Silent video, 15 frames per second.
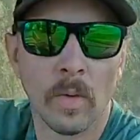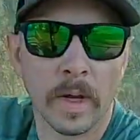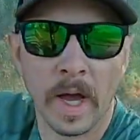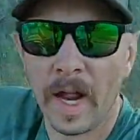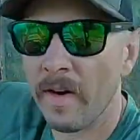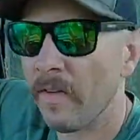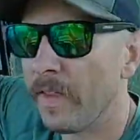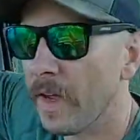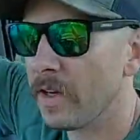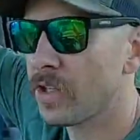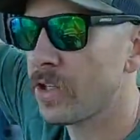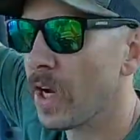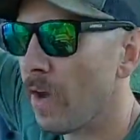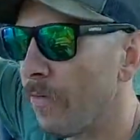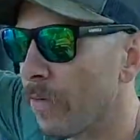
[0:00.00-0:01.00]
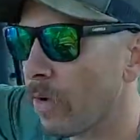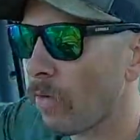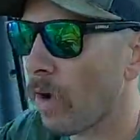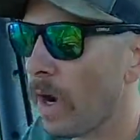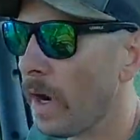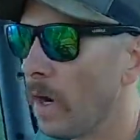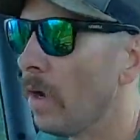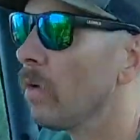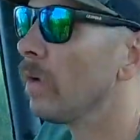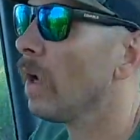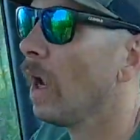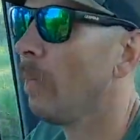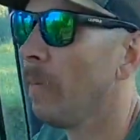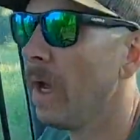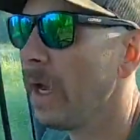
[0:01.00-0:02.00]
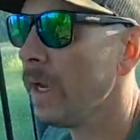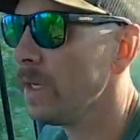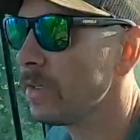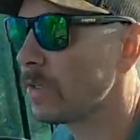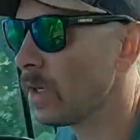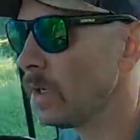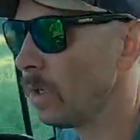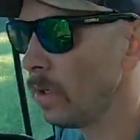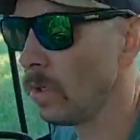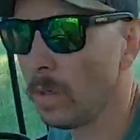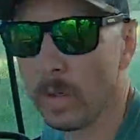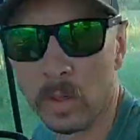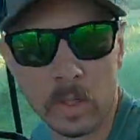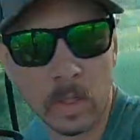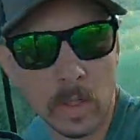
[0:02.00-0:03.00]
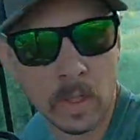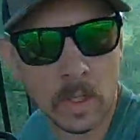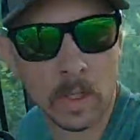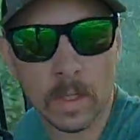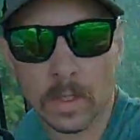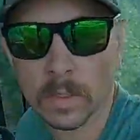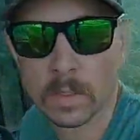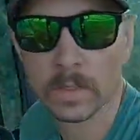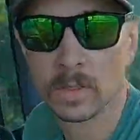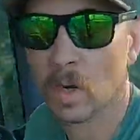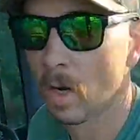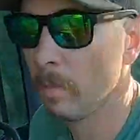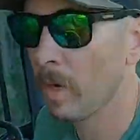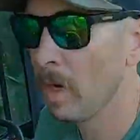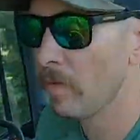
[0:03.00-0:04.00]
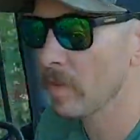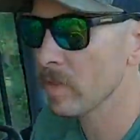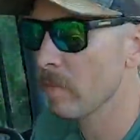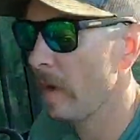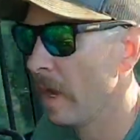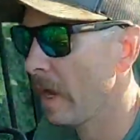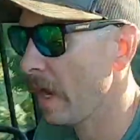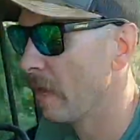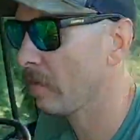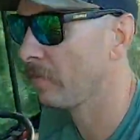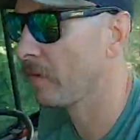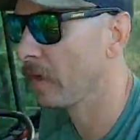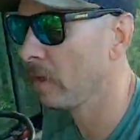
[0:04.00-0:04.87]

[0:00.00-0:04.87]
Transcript: Got everything shuffled around. I'm headed to start moving some hay out of the